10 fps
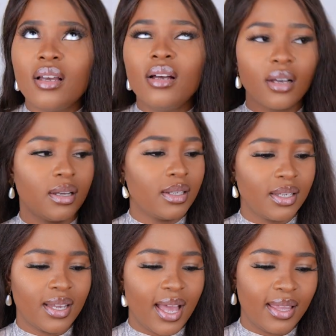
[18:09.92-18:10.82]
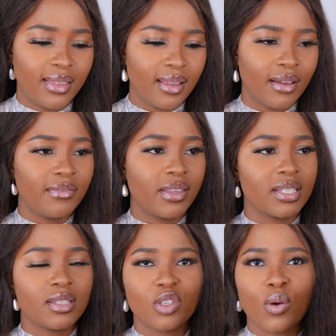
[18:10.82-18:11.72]
oh I love
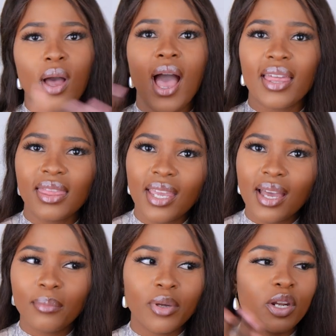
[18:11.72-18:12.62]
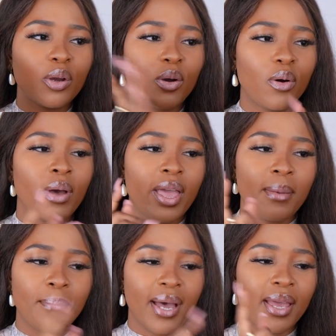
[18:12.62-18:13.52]
this. So I think I'm gonna go
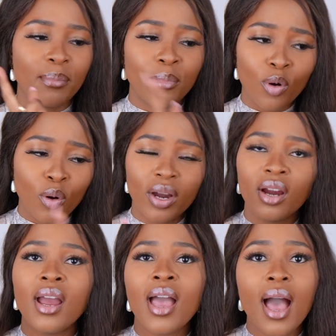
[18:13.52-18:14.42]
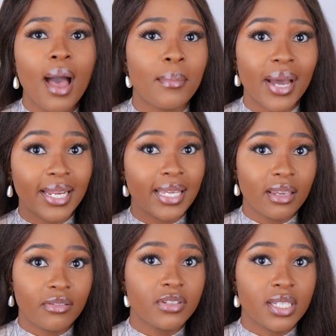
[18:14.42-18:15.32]
and buy more. I might
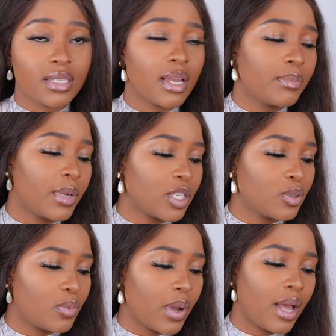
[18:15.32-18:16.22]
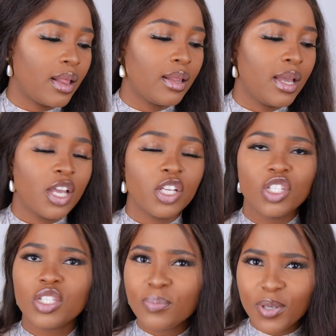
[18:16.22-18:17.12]
gift some as well,
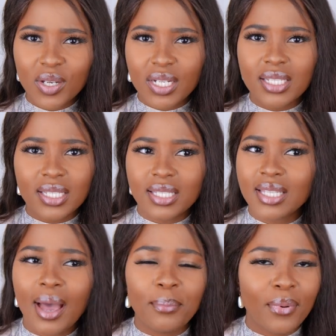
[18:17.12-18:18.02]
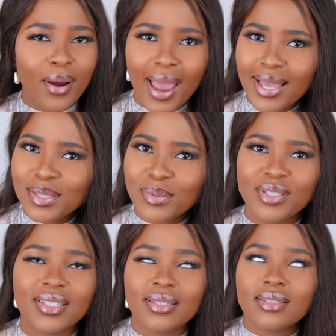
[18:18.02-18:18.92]
just because that price
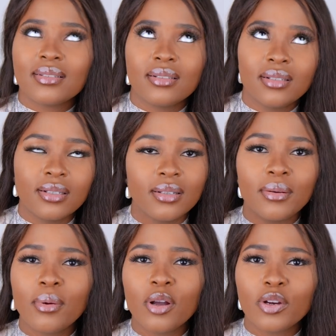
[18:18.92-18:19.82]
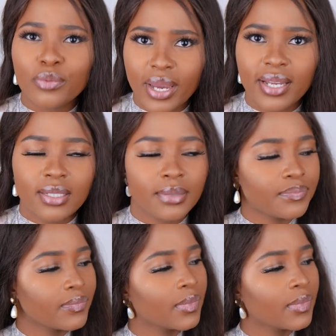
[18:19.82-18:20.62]
was just uh great.